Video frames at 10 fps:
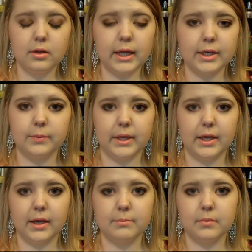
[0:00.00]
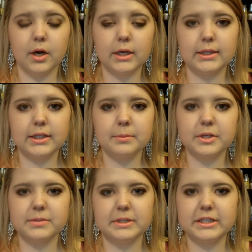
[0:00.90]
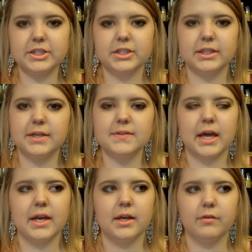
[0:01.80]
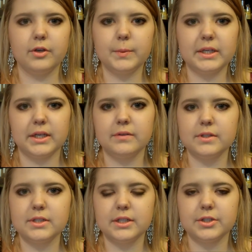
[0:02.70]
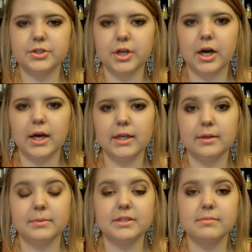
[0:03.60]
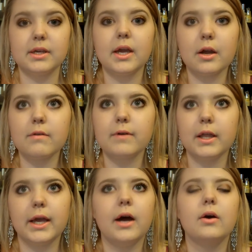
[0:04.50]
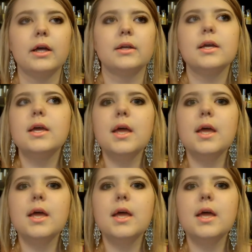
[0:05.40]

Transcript: anyway, I'm on like a bunch of medication like I said and every week I have to take a shot and it makes my hair fall out and